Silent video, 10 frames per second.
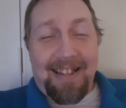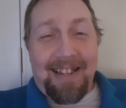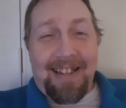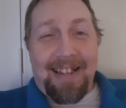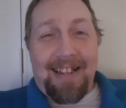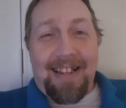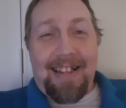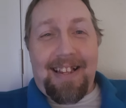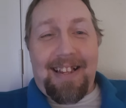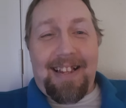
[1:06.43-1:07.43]
All of us
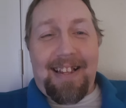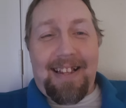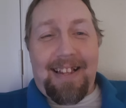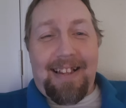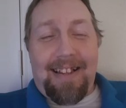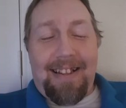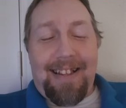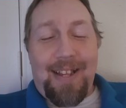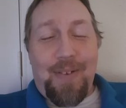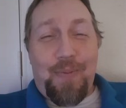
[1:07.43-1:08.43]
trying to away.
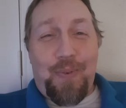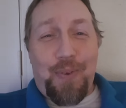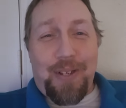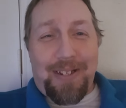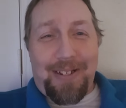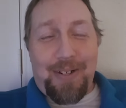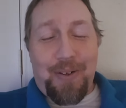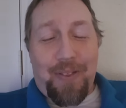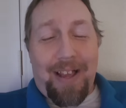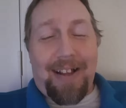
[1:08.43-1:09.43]
If you can
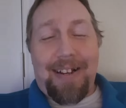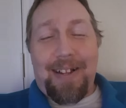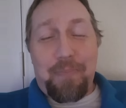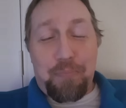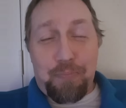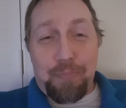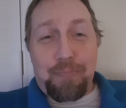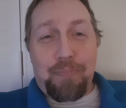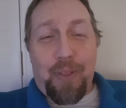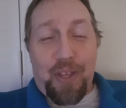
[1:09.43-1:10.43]
hear that,
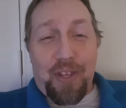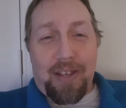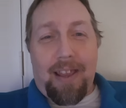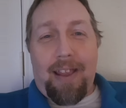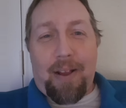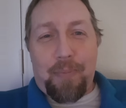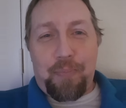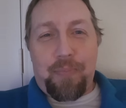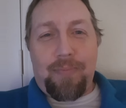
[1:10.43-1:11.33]
I think you can.